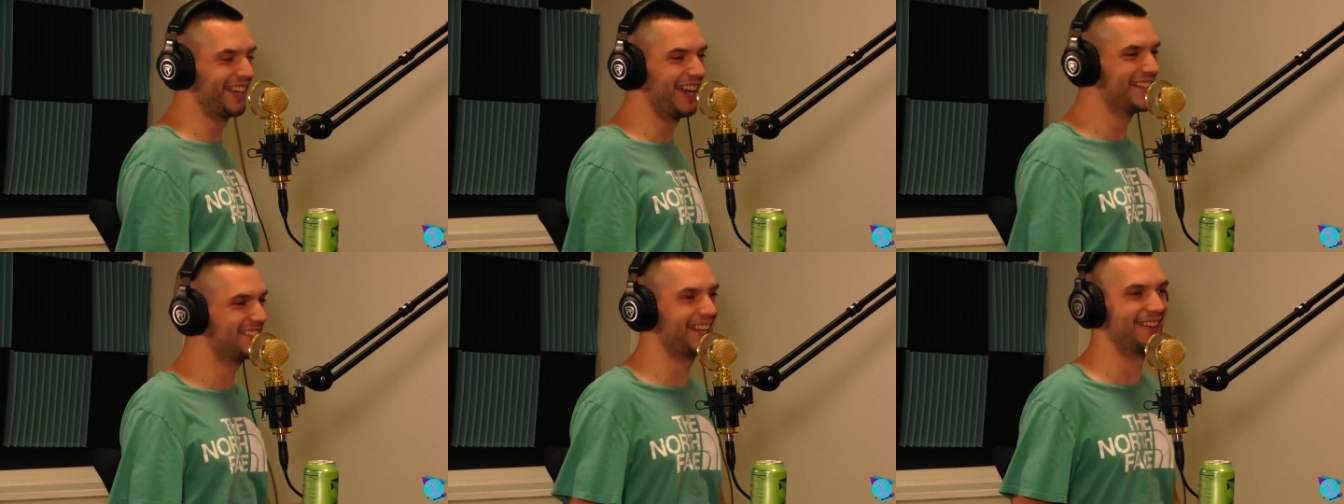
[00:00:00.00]

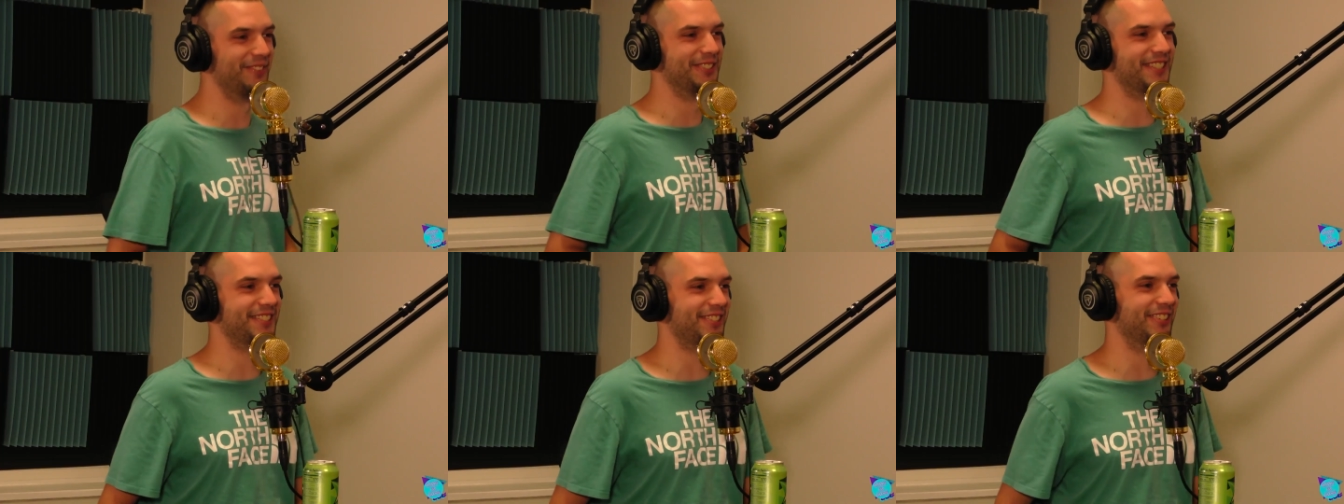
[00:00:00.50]
I said
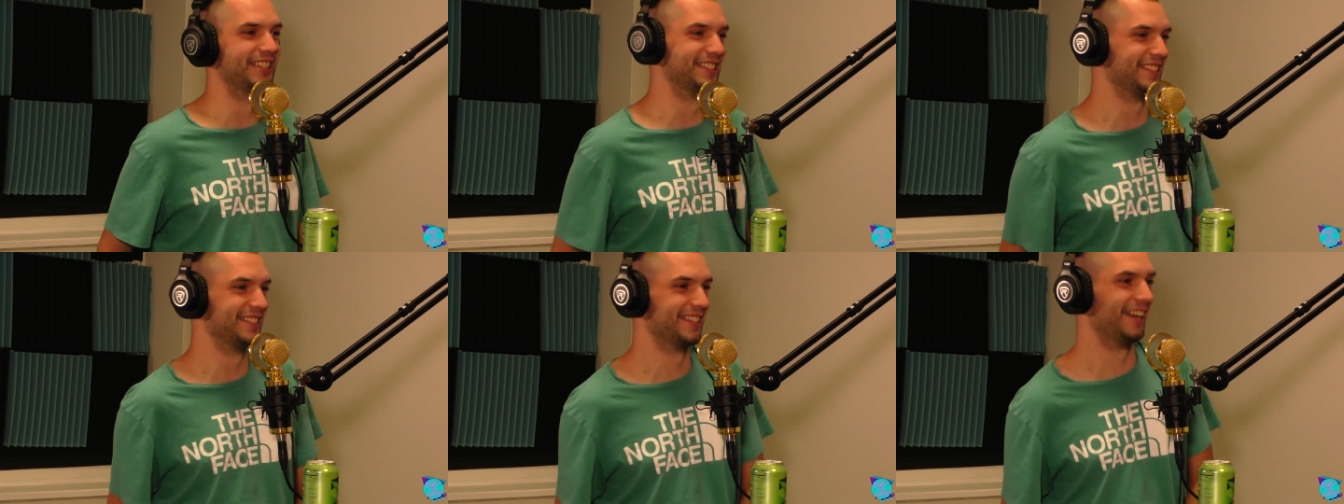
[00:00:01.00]
was as good
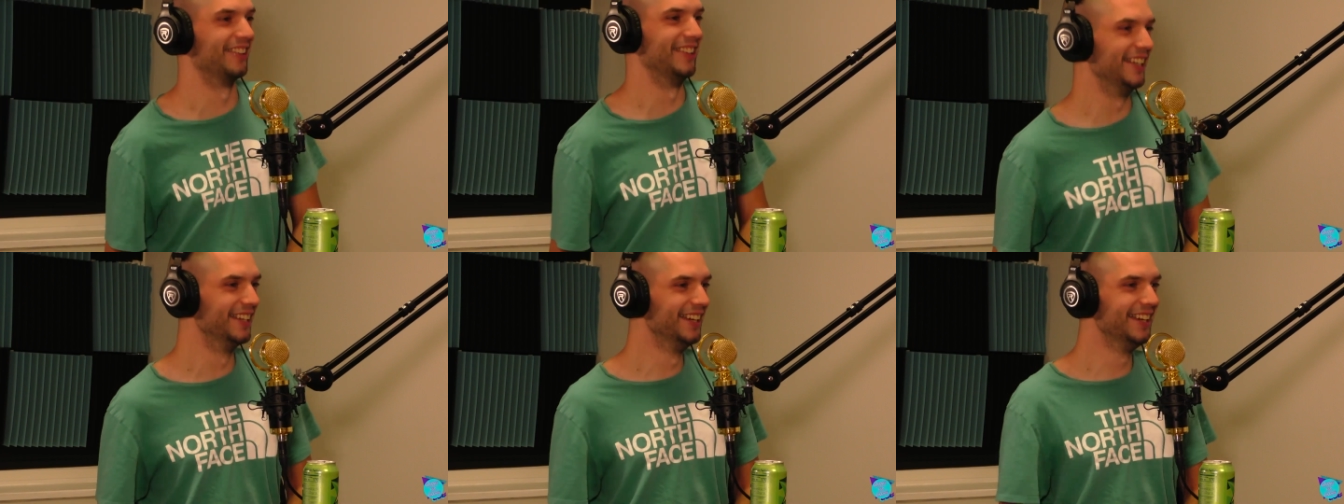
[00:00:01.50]
as it
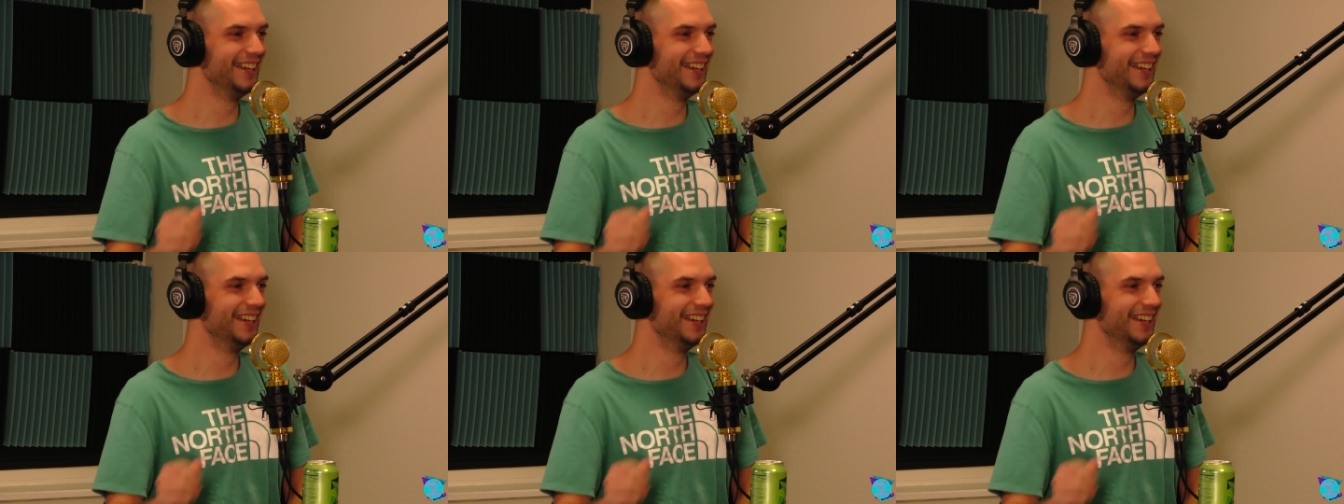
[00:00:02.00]
sounded.